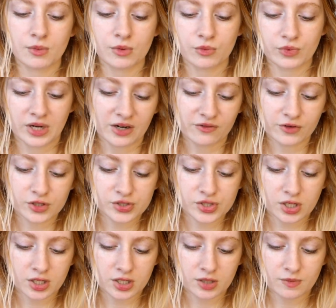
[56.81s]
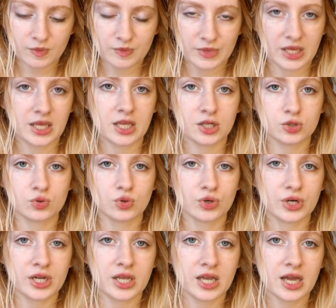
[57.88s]
When I first started making
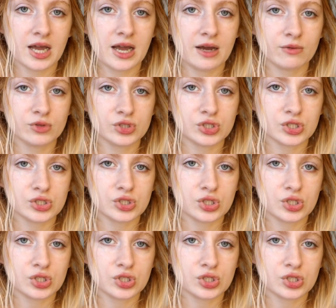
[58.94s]
jewelry, I was just